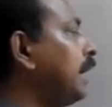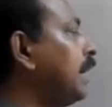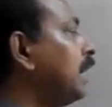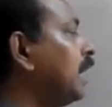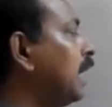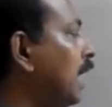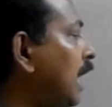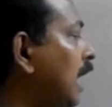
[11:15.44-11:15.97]

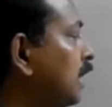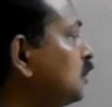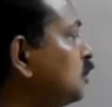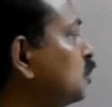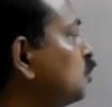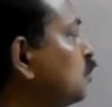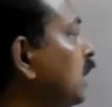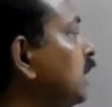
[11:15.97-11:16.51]
A,
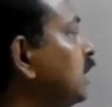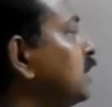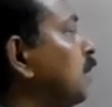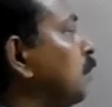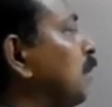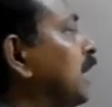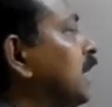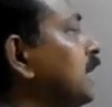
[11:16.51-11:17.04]
as usual,
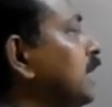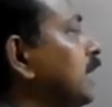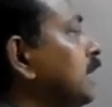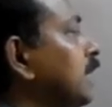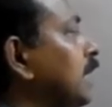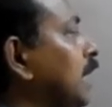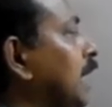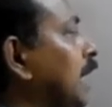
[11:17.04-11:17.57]
is the plate
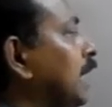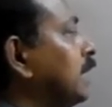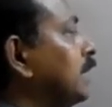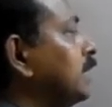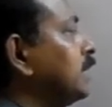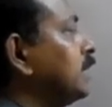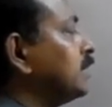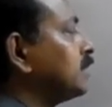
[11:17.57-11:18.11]
area
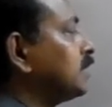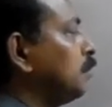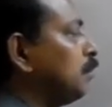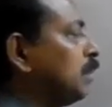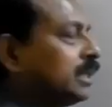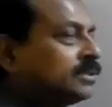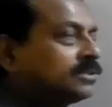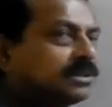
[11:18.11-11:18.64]
and D
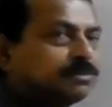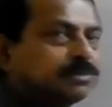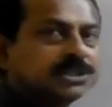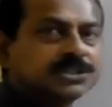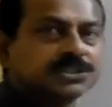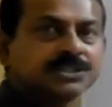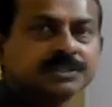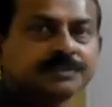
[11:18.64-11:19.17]
is the plate
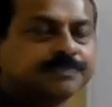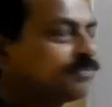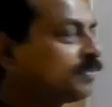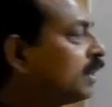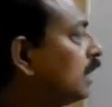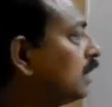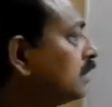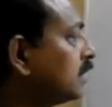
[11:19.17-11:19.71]
circulation.
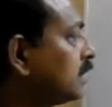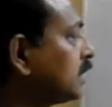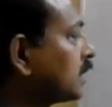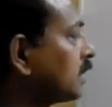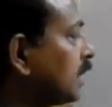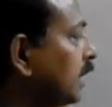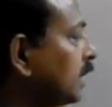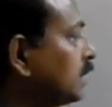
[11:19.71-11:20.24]

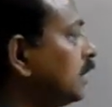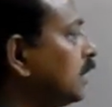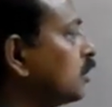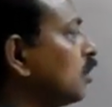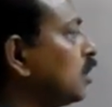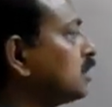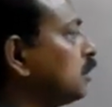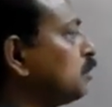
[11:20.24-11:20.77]
This is
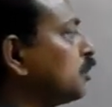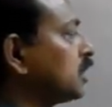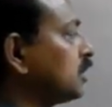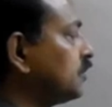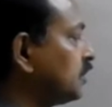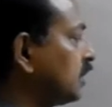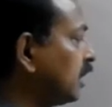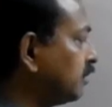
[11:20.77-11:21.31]
connected across a
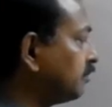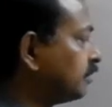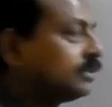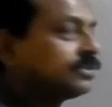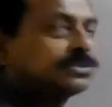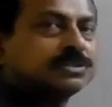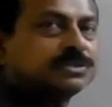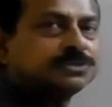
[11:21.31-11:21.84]
potential
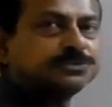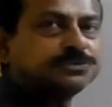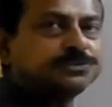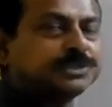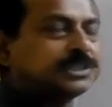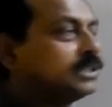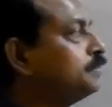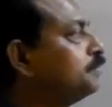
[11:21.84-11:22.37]
difference
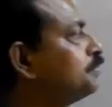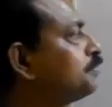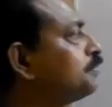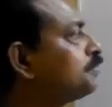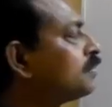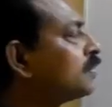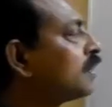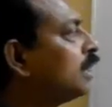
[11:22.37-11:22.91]
phi.
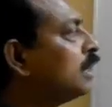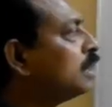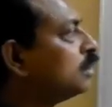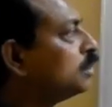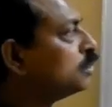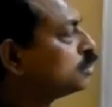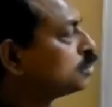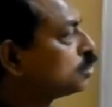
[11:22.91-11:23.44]

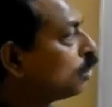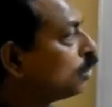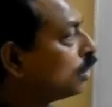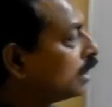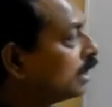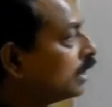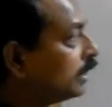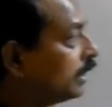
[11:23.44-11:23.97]

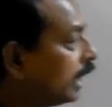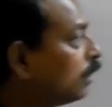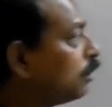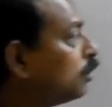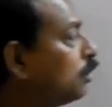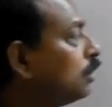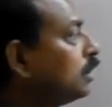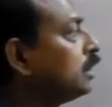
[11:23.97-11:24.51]
So
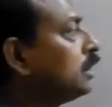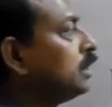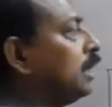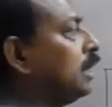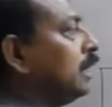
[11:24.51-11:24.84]
now